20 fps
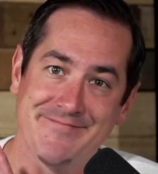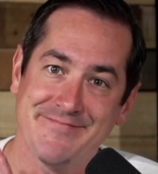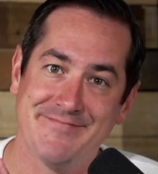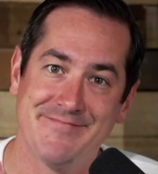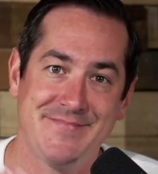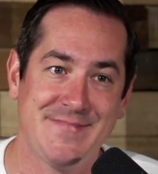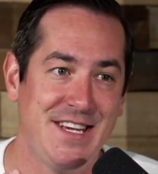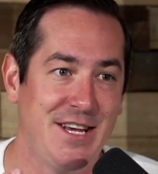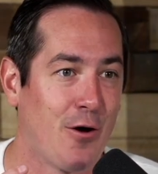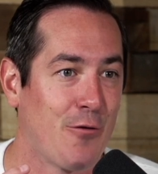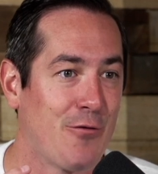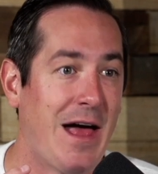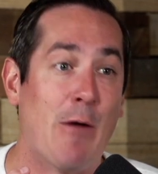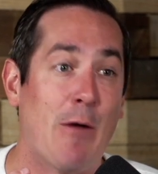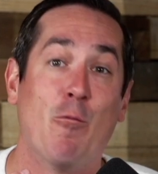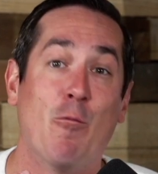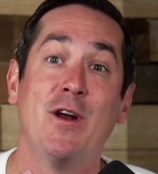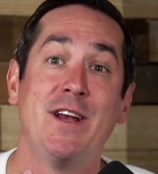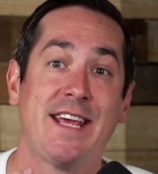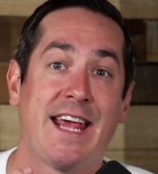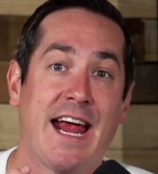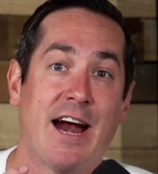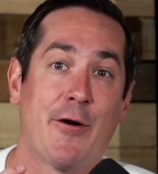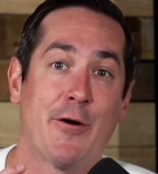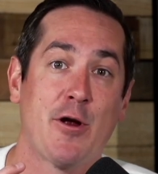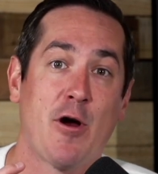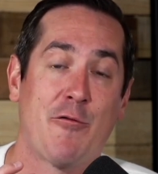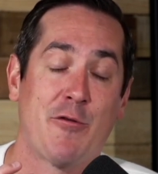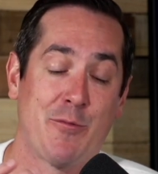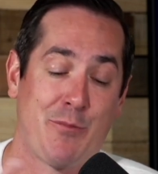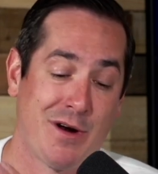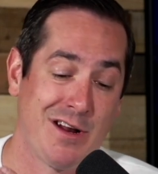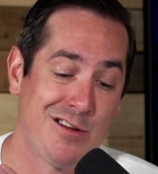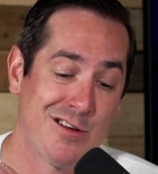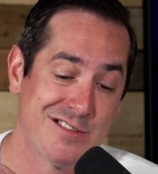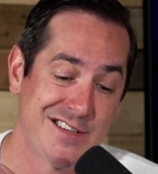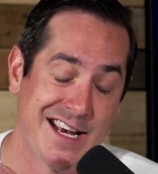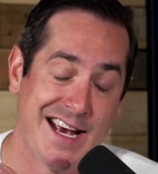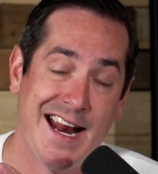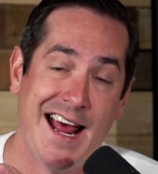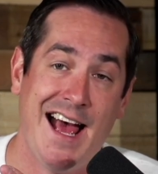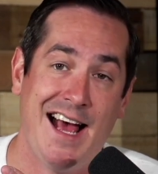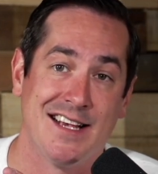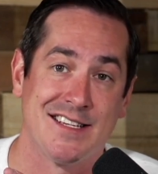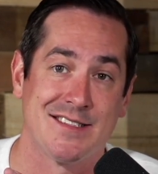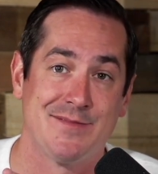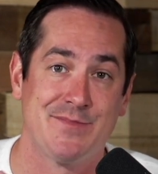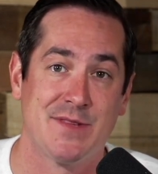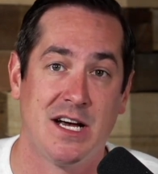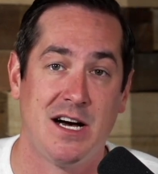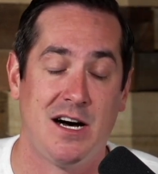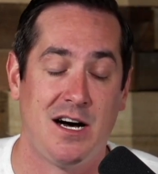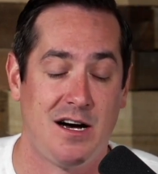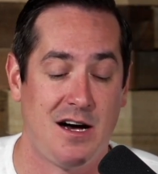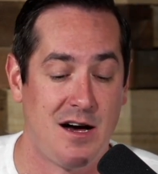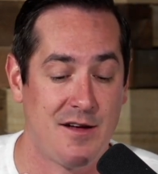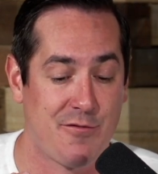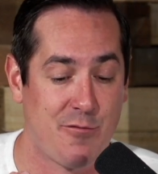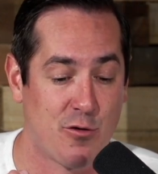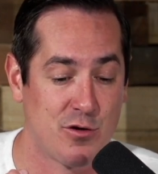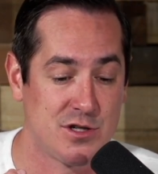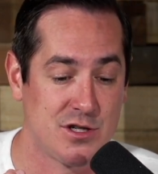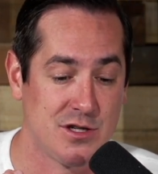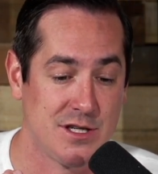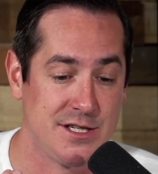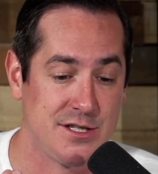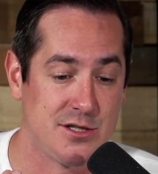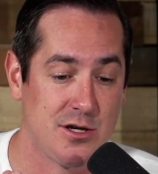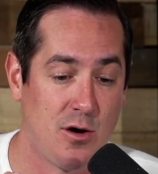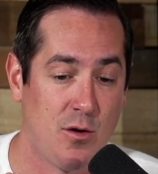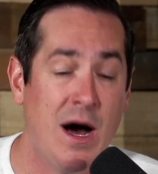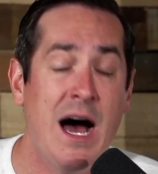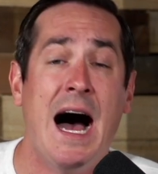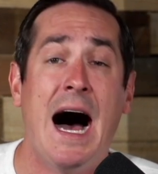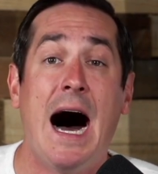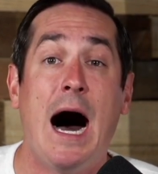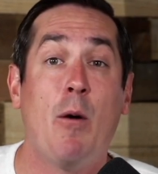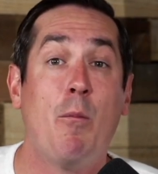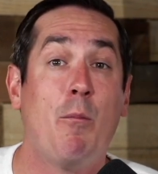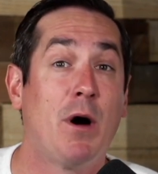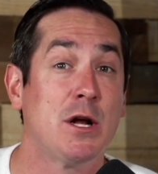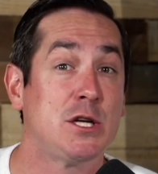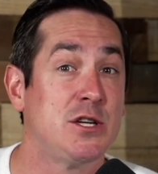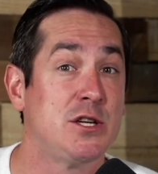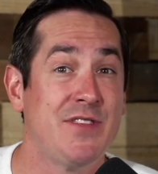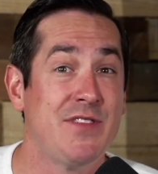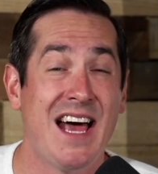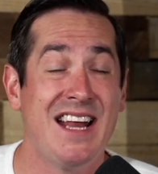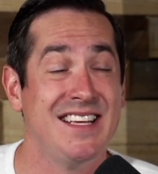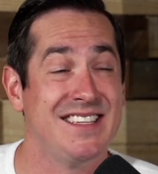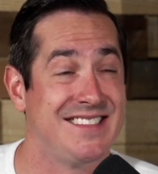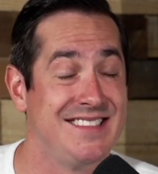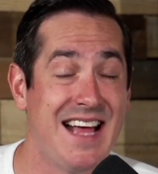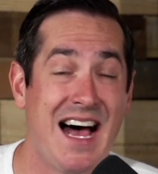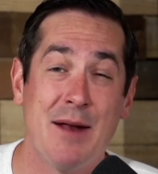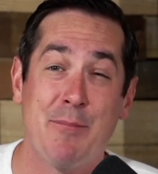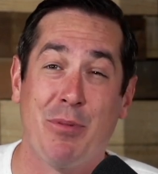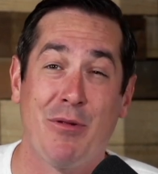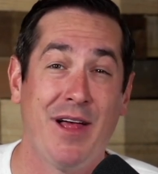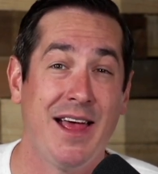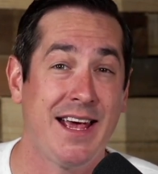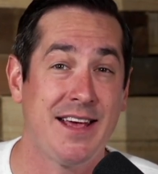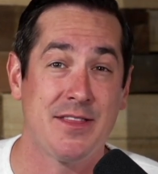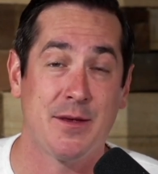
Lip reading: that wouldn't carry over, but it looks like it has, unfortunately. So how much of that is not playing in the